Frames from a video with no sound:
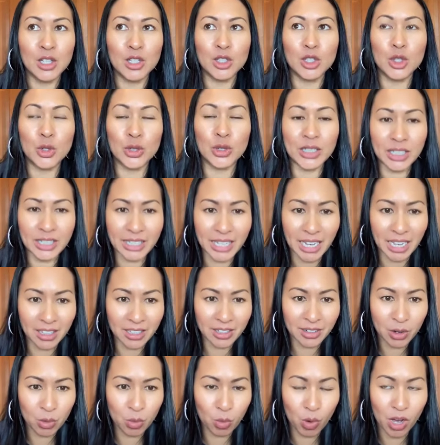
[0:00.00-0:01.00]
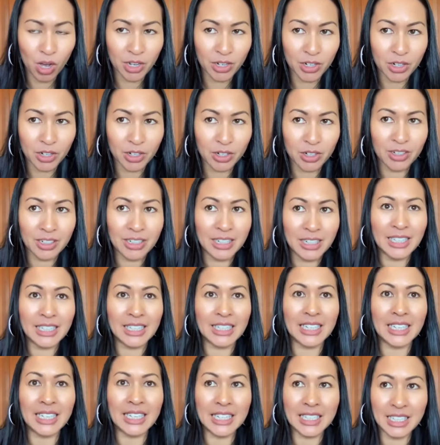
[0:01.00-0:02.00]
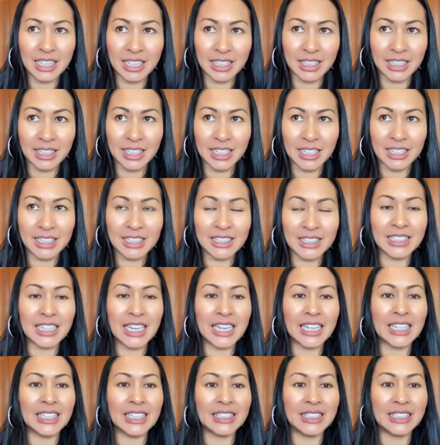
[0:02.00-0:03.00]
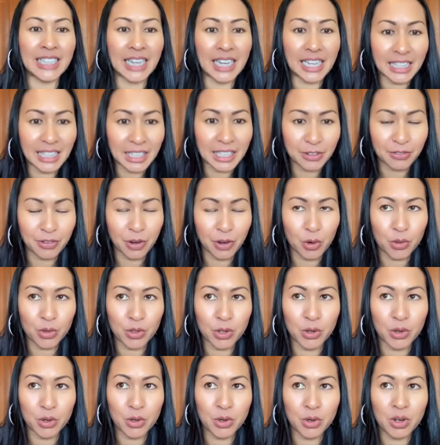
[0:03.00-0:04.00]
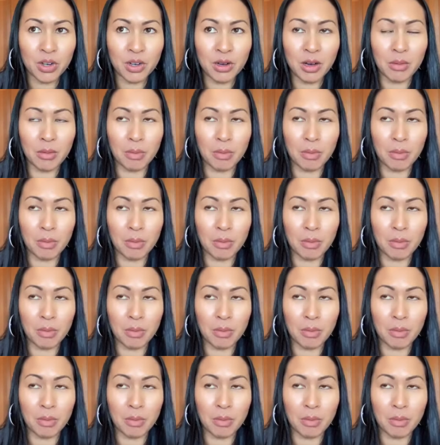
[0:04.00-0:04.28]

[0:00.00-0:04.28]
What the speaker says: drink a gallon of water, eat clean, take a daily photo,